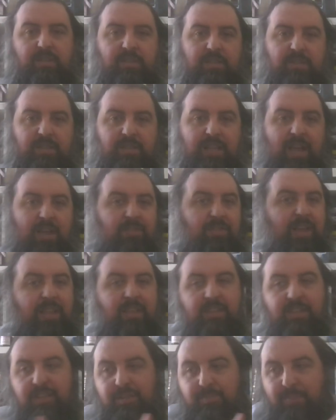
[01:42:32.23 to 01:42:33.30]
Now
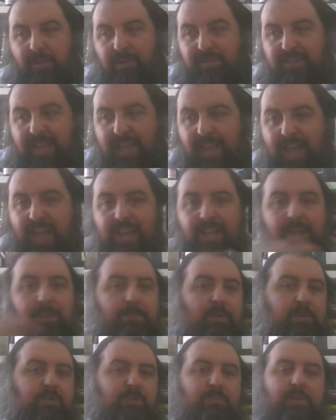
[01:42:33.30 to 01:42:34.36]
that dispels any
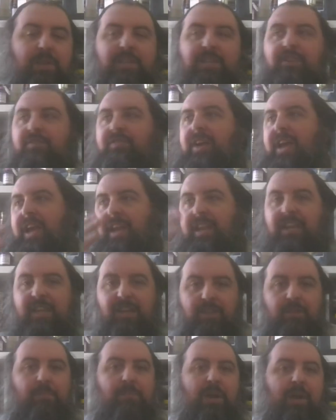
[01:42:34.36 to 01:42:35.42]
possibility of any
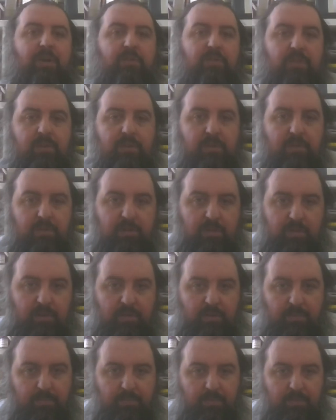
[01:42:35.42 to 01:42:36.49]
other power in
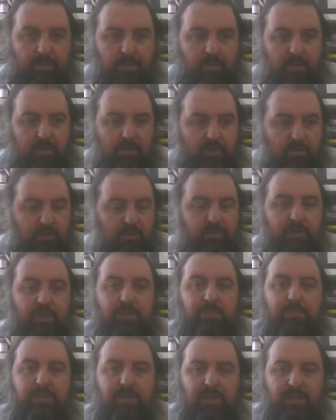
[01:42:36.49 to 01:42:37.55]
the
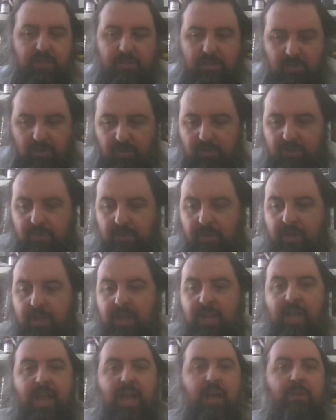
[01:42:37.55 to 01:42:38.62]
universe besides God,
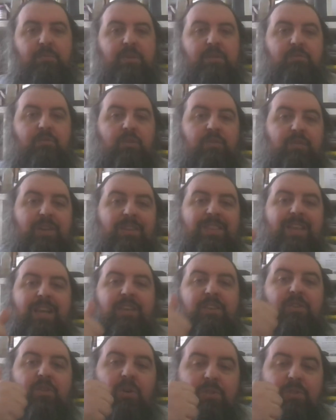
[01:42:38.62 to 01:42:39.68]
and we reveal
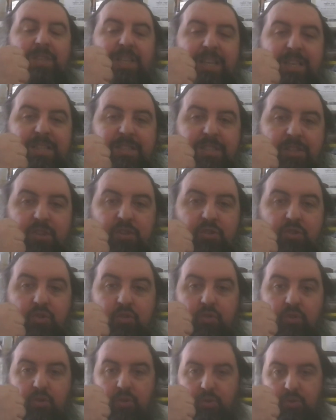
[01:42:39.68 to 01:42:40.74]
that God is the
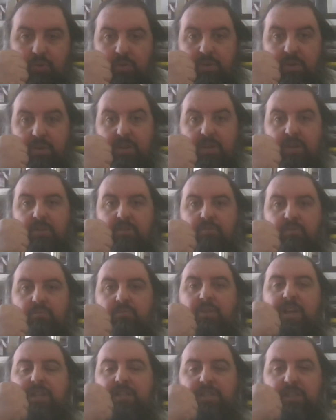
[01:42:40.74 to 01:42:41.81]
true
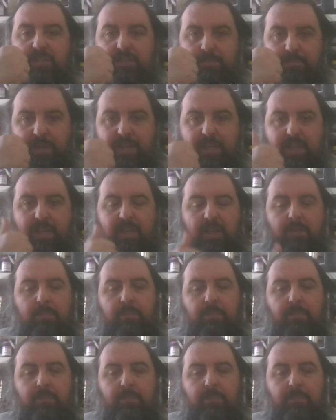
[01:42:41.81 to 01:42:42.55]
gracious beginning.